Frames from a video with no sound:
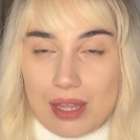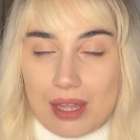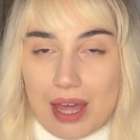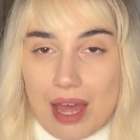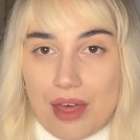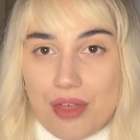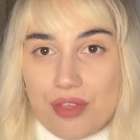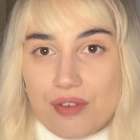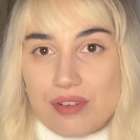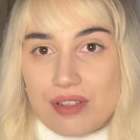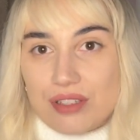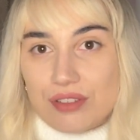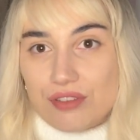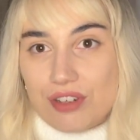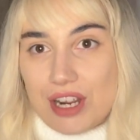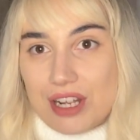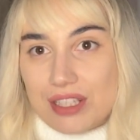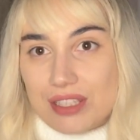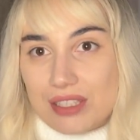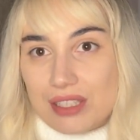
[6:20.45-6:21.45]
Catherine's
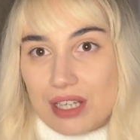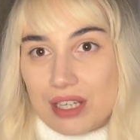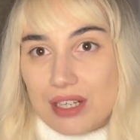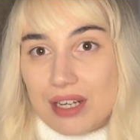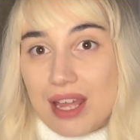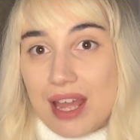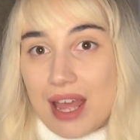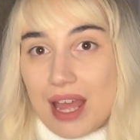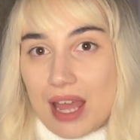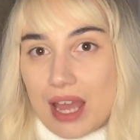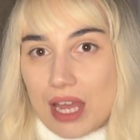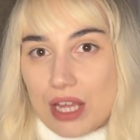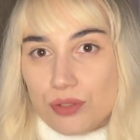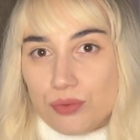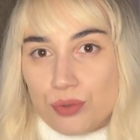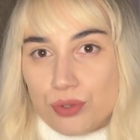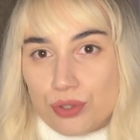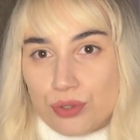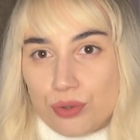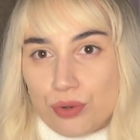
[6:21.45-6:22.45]
grandson,
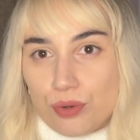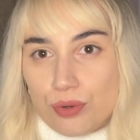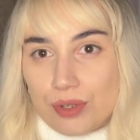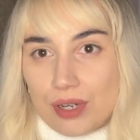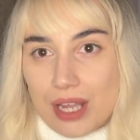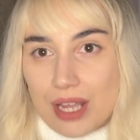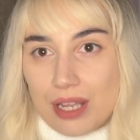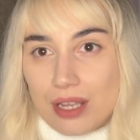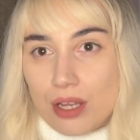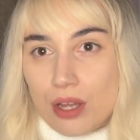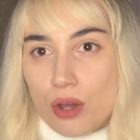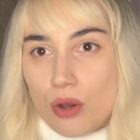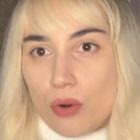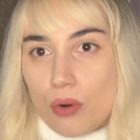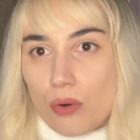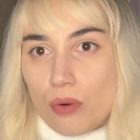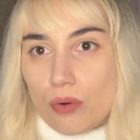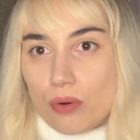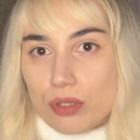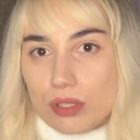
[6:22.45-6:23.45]
Edward Courtenay,
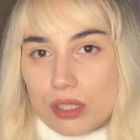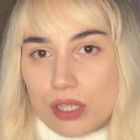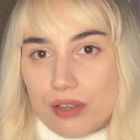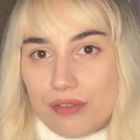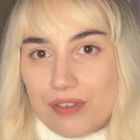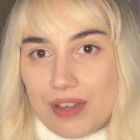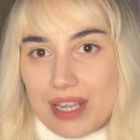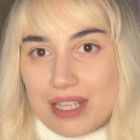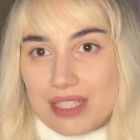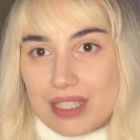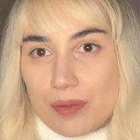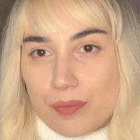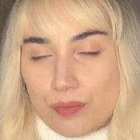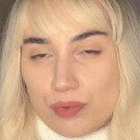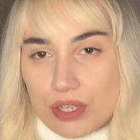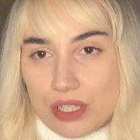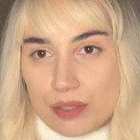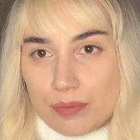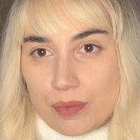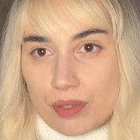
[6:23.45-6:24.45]
also faced
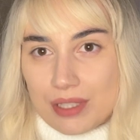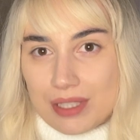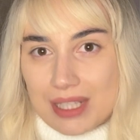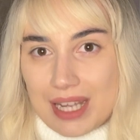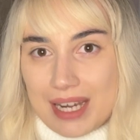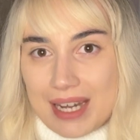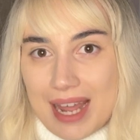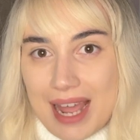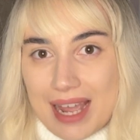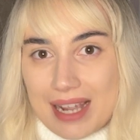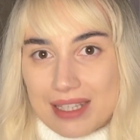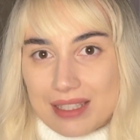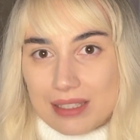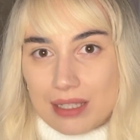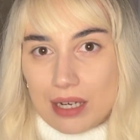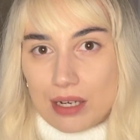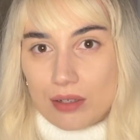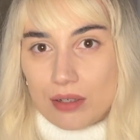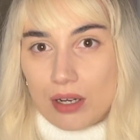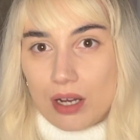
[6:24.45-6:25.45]
imprisonment and
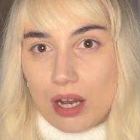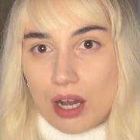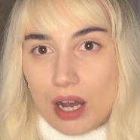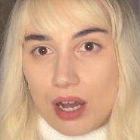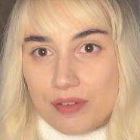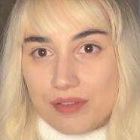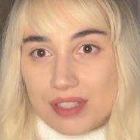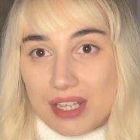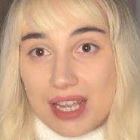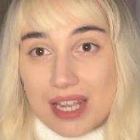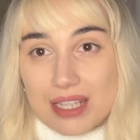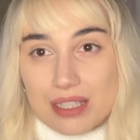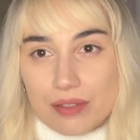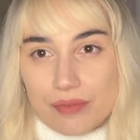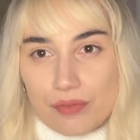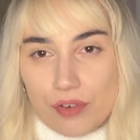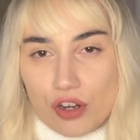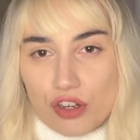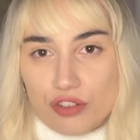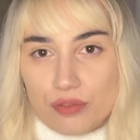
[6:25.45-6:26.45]
exile after his
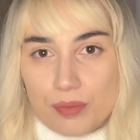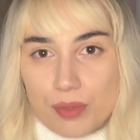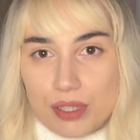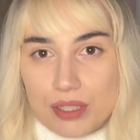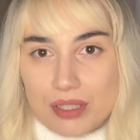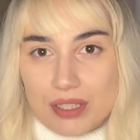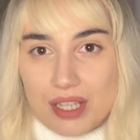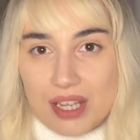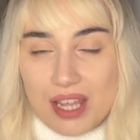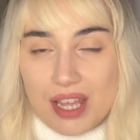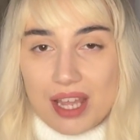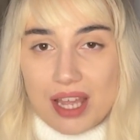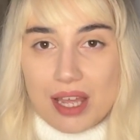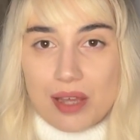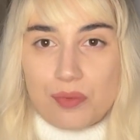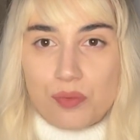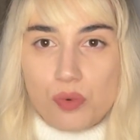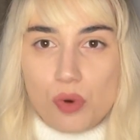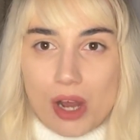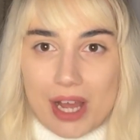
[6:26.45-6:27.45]
involvement
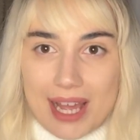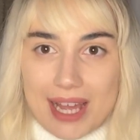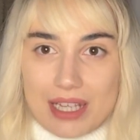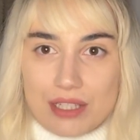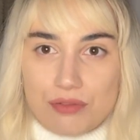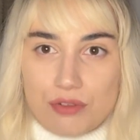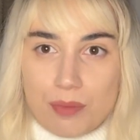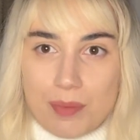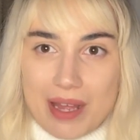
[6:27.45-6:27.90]
in Wyatt's